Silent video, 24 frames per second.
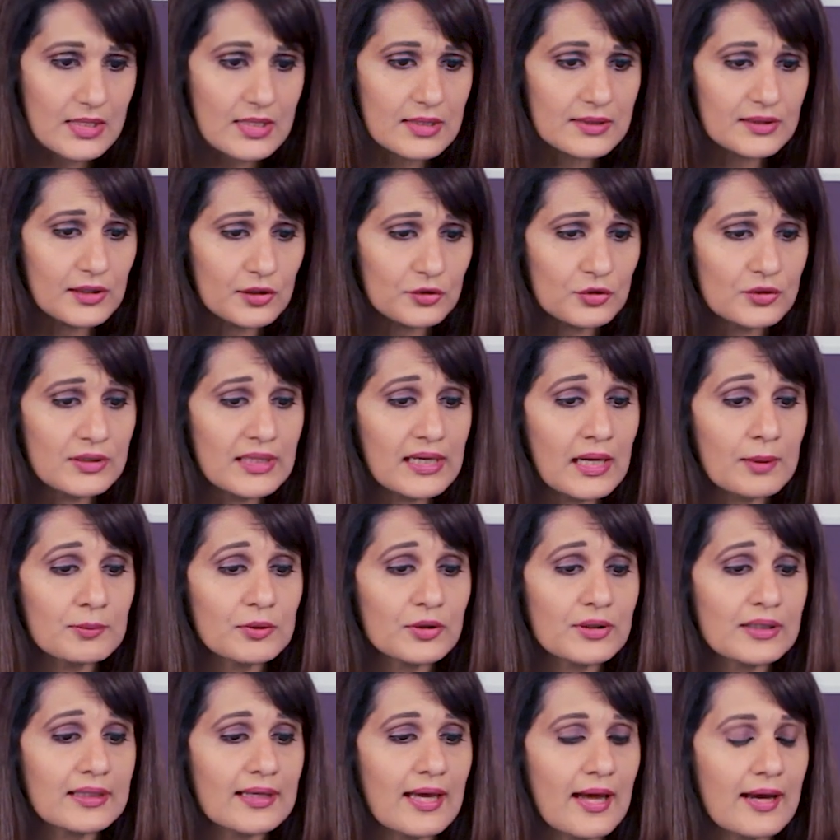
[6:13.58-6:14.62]
The other thing I'm
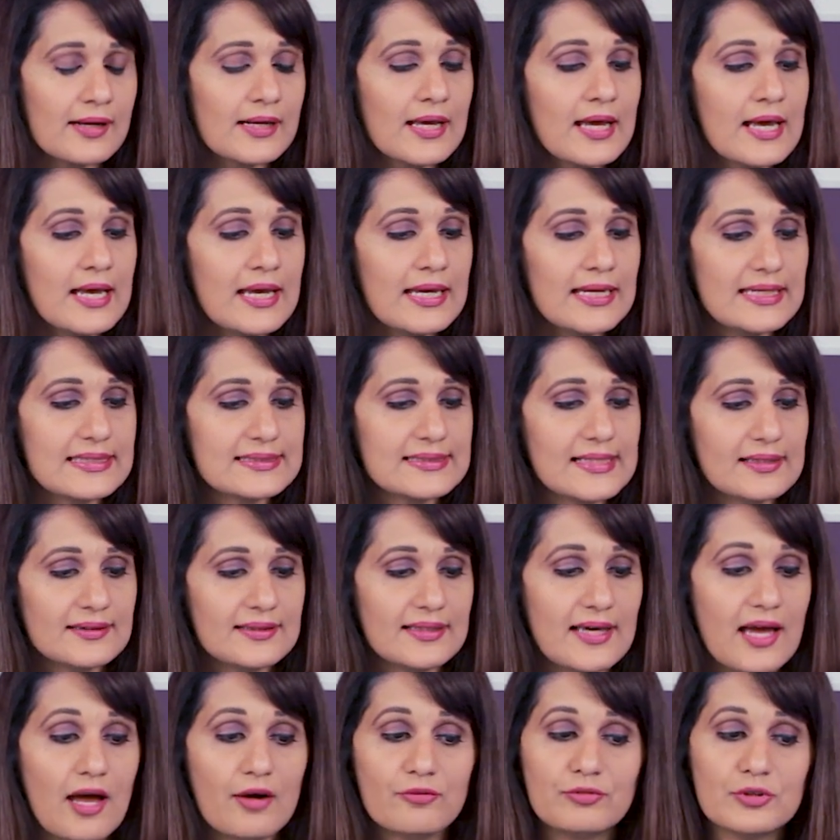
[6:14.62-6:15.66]
looking at is that
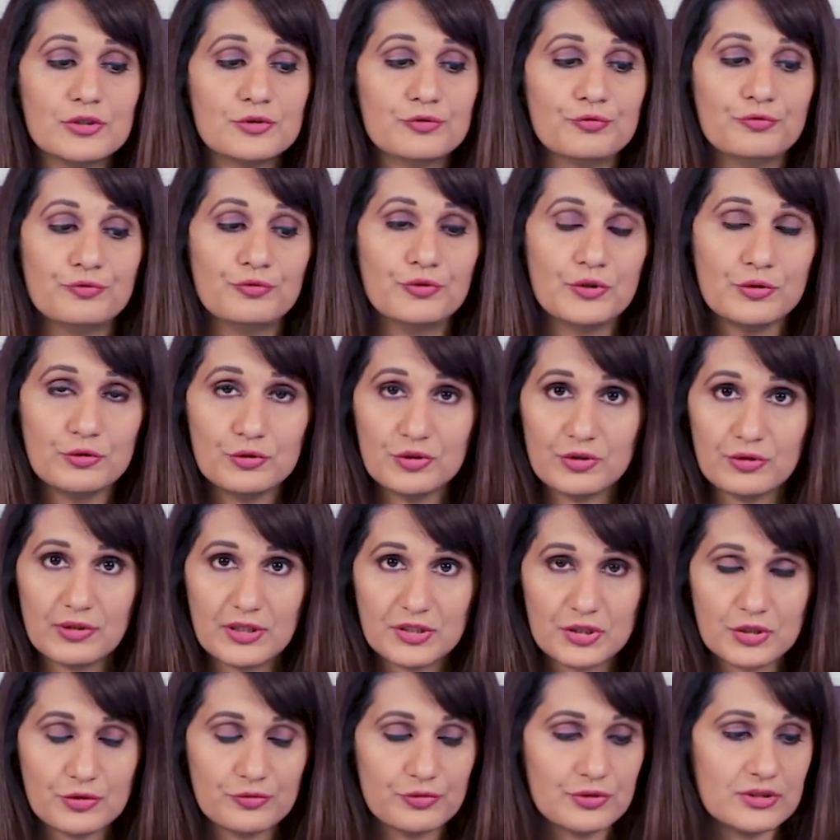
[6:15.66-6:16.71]
the average view
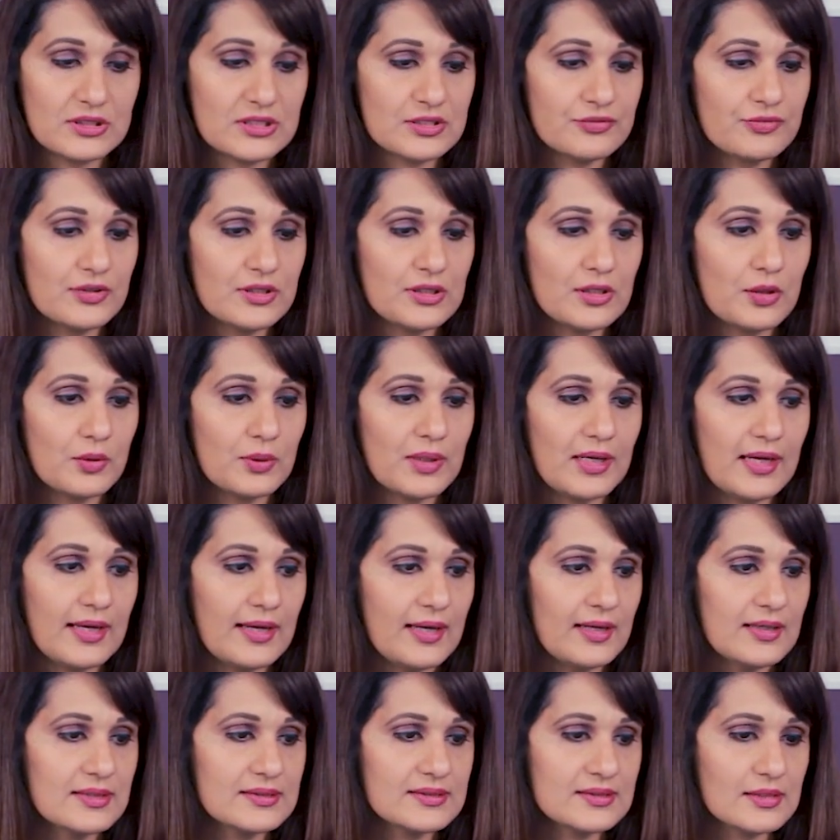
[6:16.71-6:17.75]
duration for this video
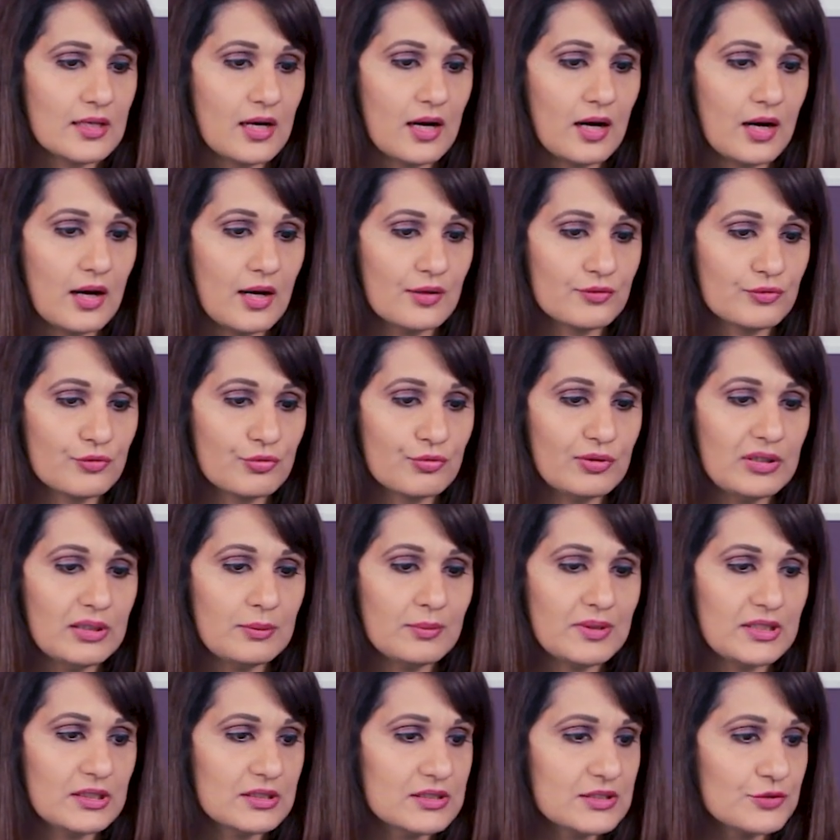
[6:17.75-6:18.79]
is 3
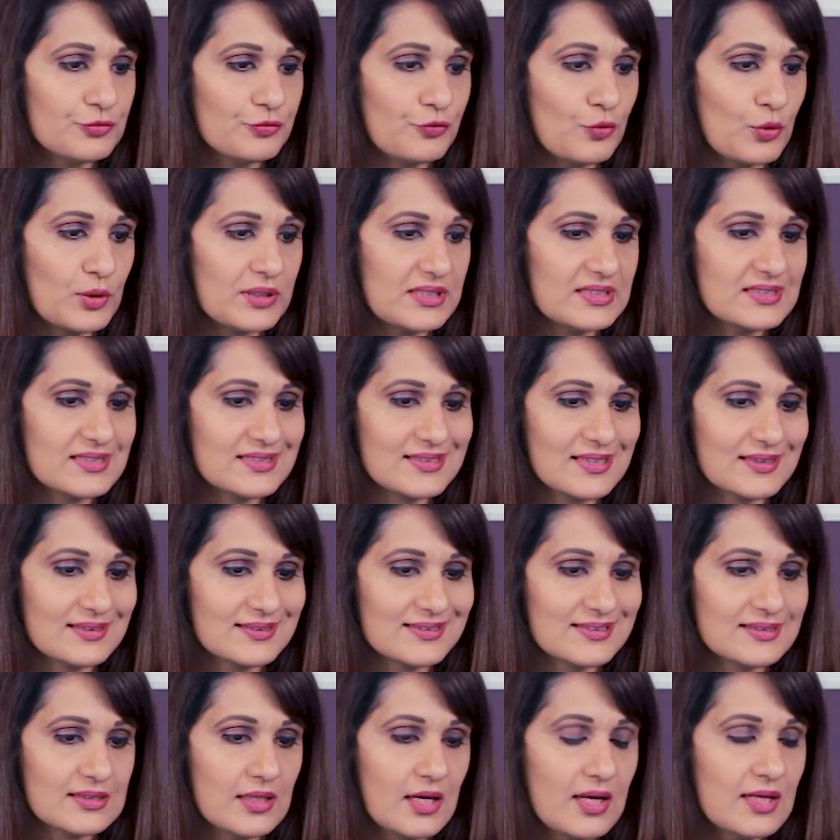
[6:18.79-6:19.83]
minutes
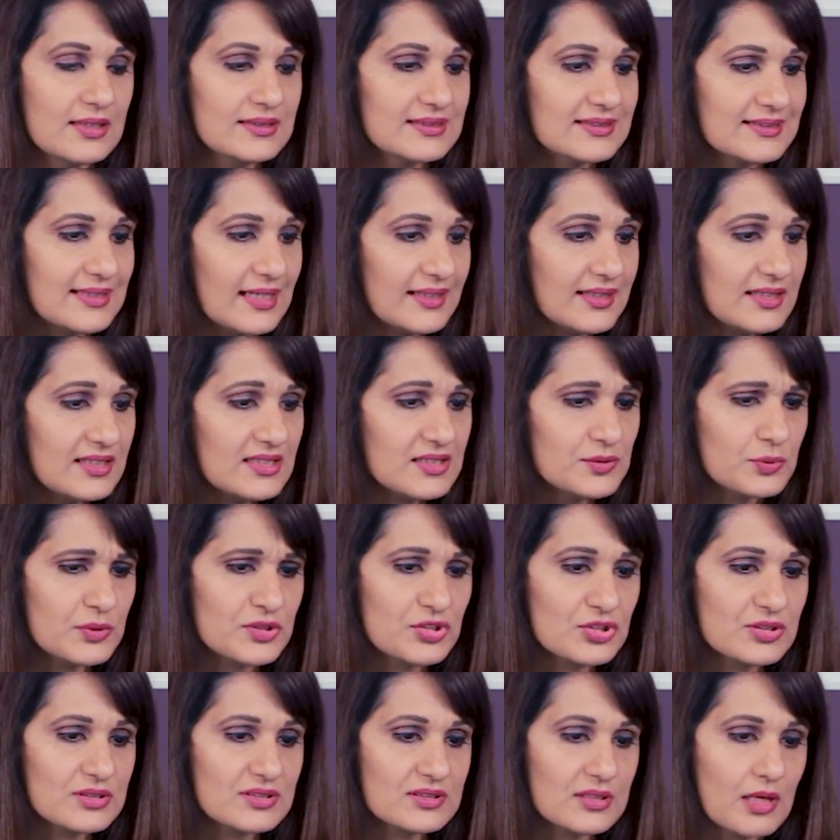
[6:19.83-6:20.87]
46 seconds,
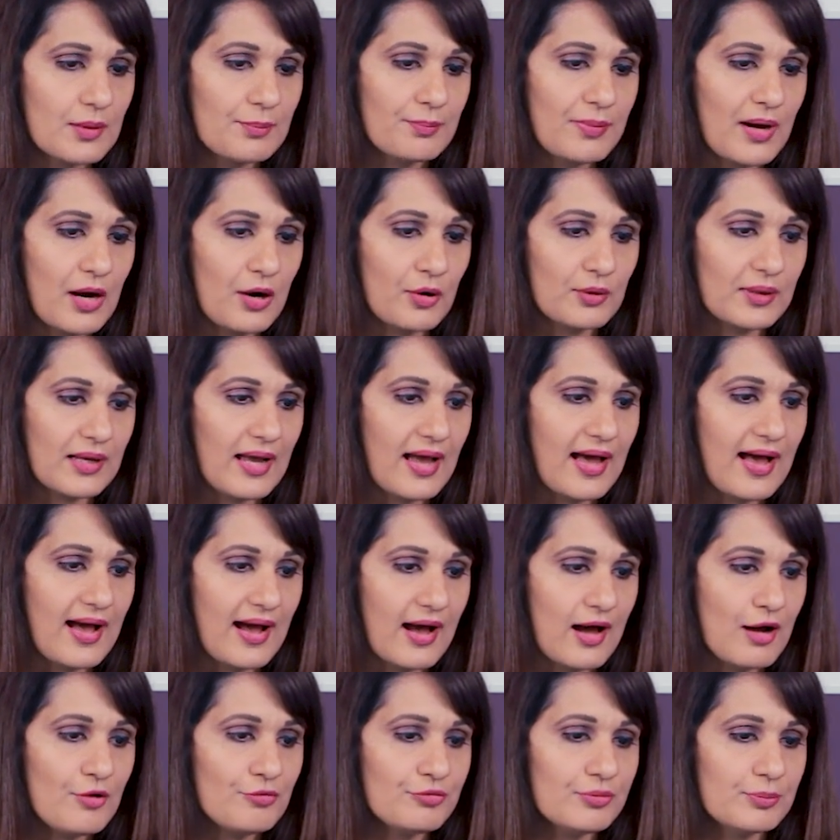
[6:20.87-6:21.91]
which is about
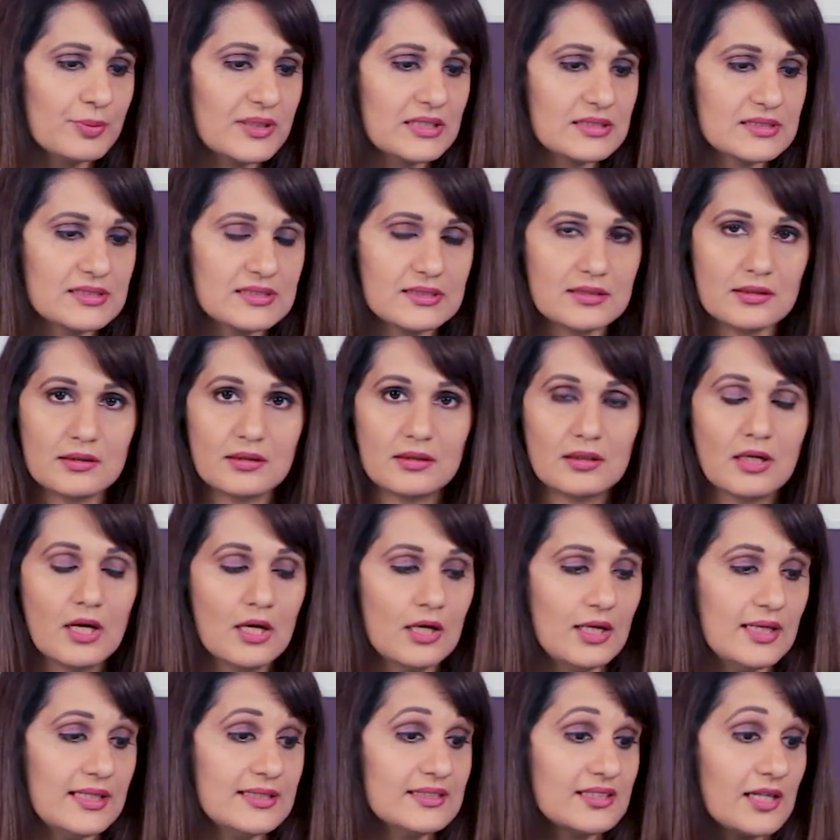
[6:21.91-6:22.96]
half, because the
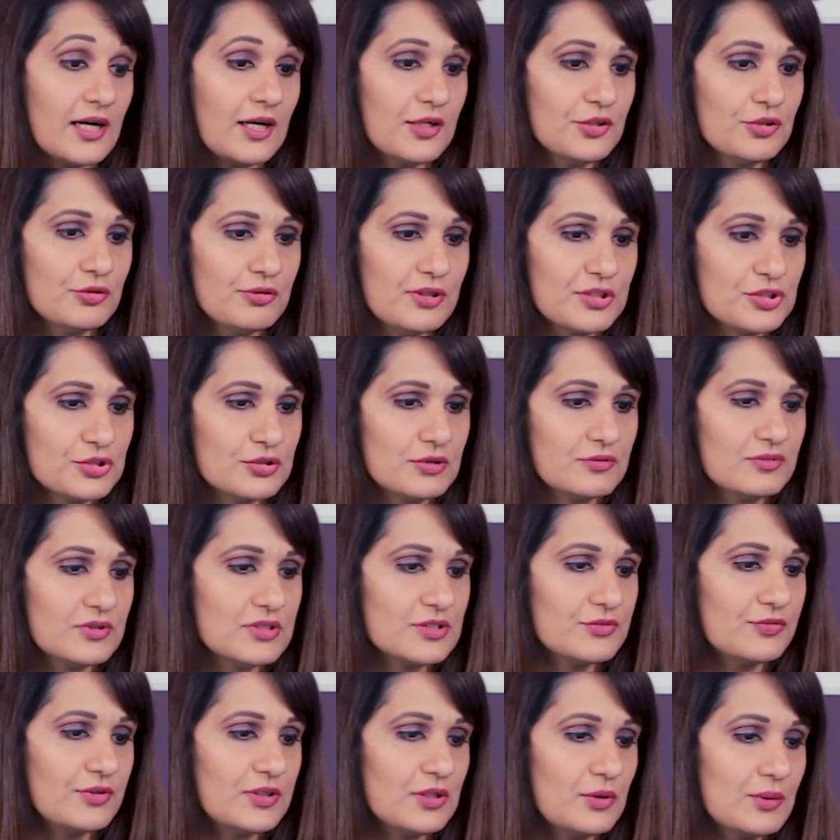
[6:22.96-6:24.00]
entire duration of
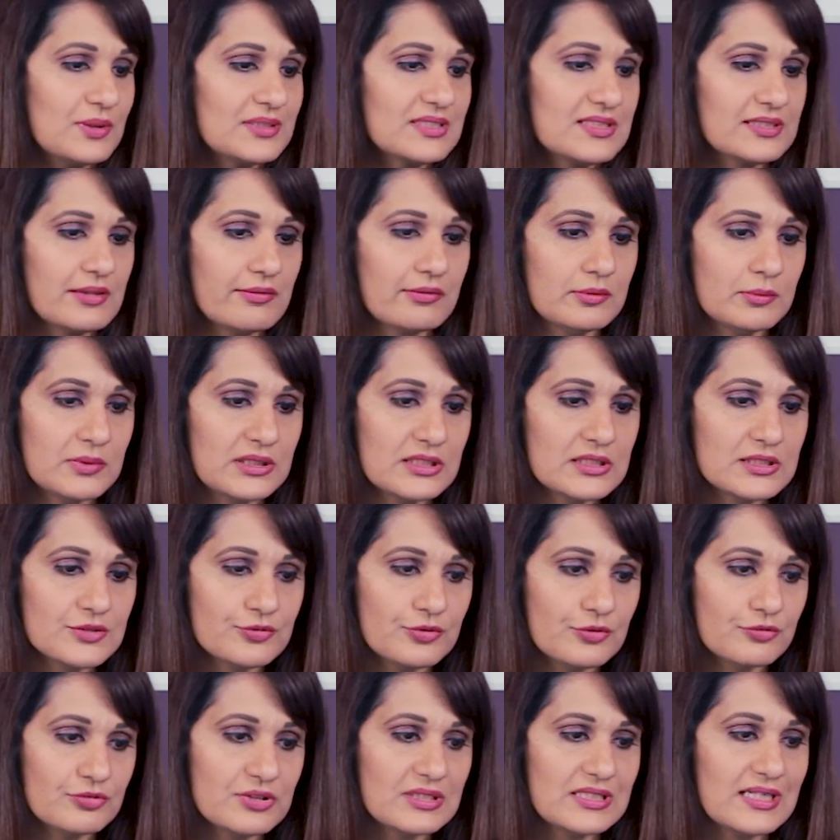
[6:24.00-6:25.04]
this video is 7 minutes
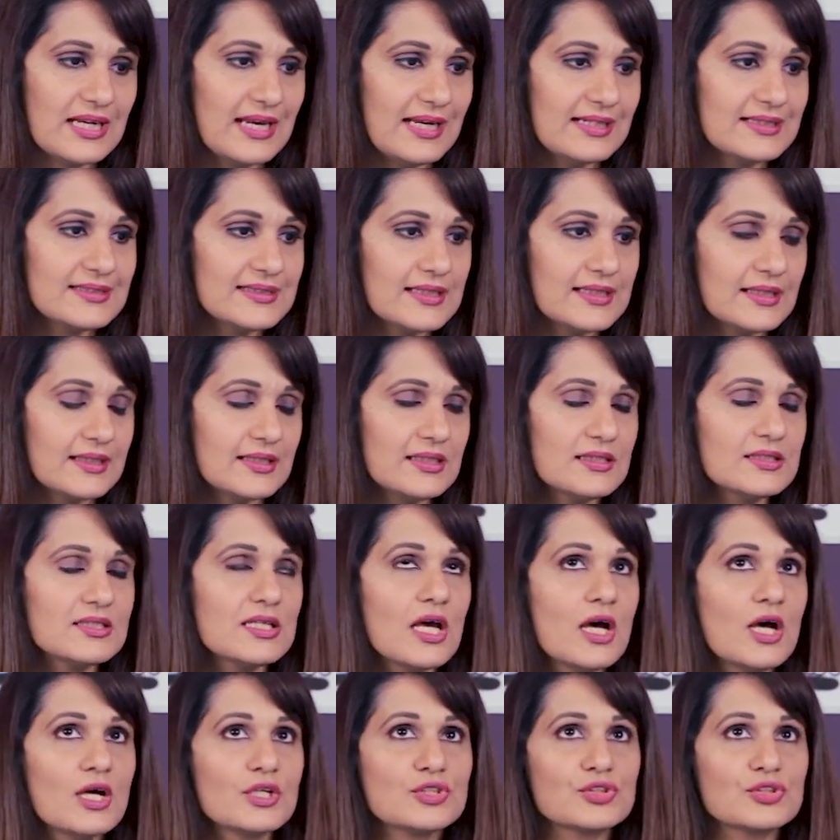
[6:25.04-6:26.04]
58 seconds.